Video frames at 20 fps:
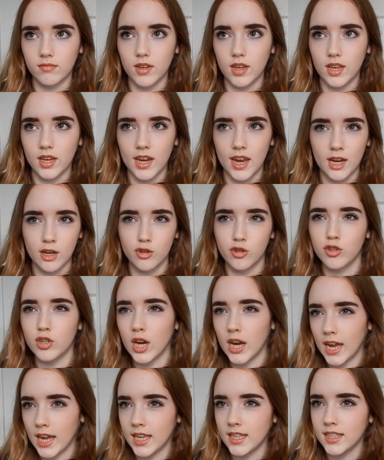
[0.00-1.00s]
an
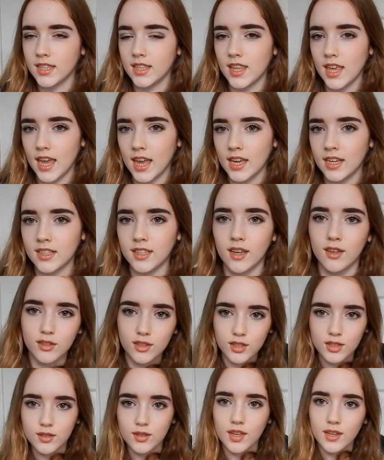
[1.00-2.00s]
extra S at the end. I'll
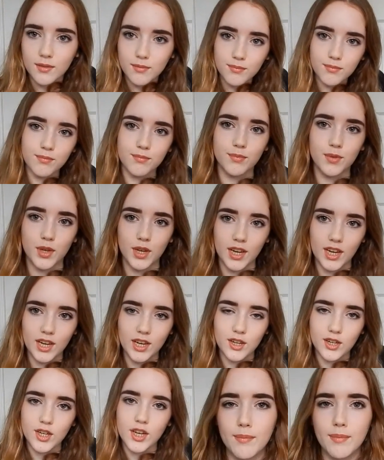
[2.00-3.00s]
just like put it
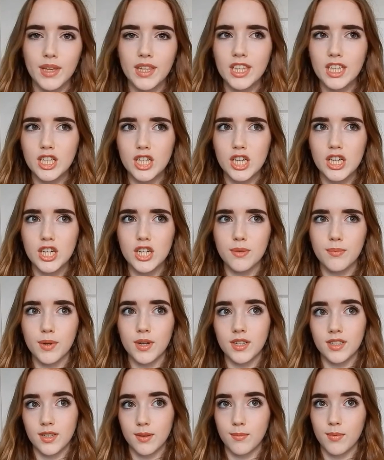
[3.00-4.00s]
here. I mainly changed it
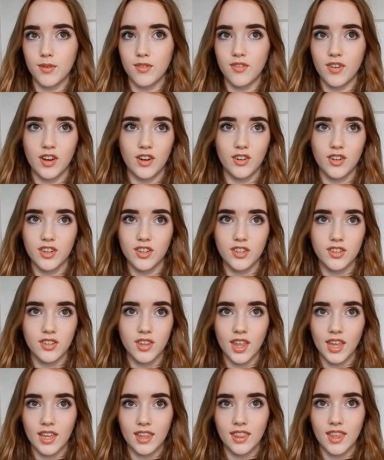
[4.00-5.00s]
because I preferred it
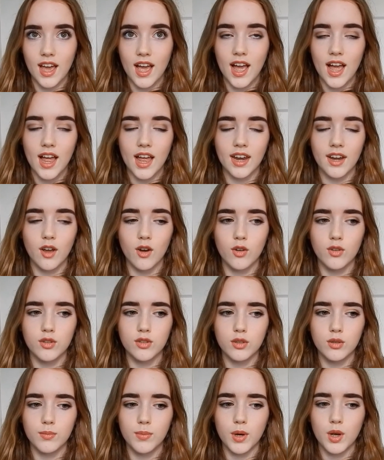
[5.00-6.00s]
like that, and
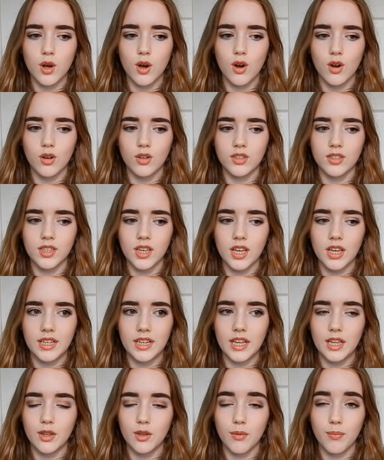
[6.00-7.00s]
also because
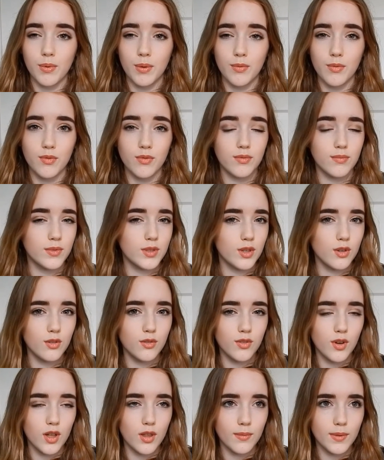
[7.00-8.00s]
a lot of people from
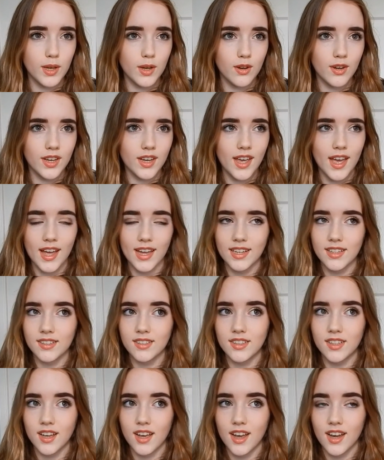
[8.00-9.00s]
school follow me on it,
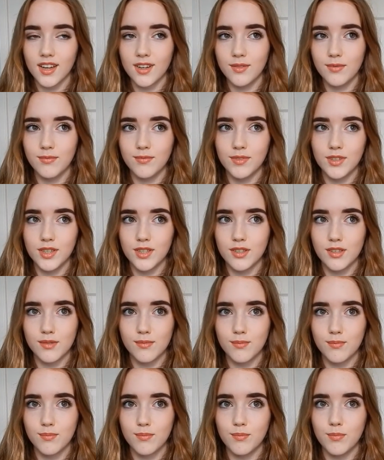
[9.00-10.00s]
and I
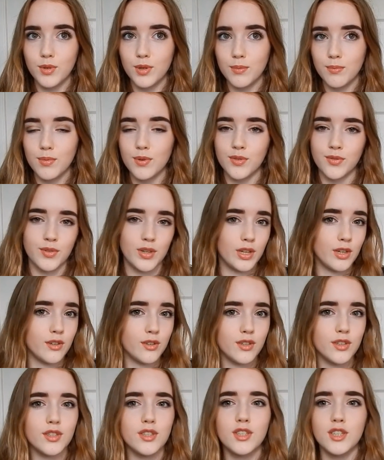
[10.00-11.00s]
just would
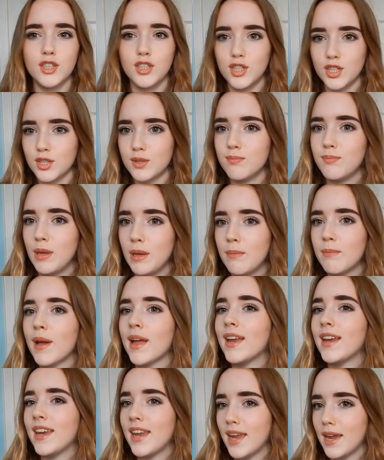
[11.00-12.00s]
prefer it to just be
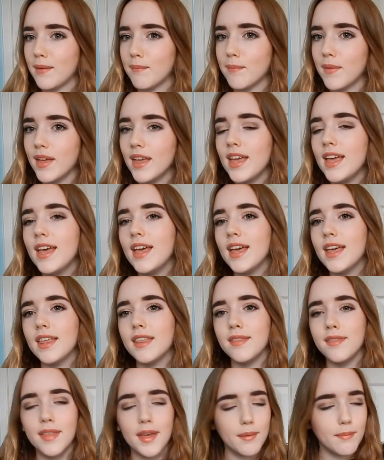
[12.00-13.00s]
my name
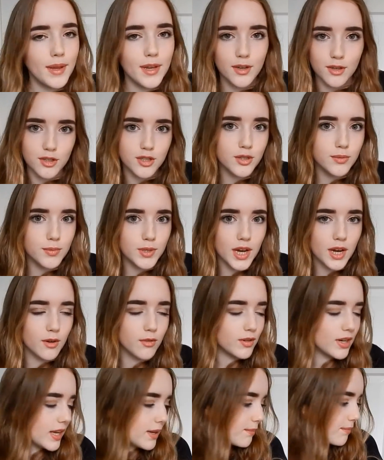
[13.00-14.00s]
than my YouTube channel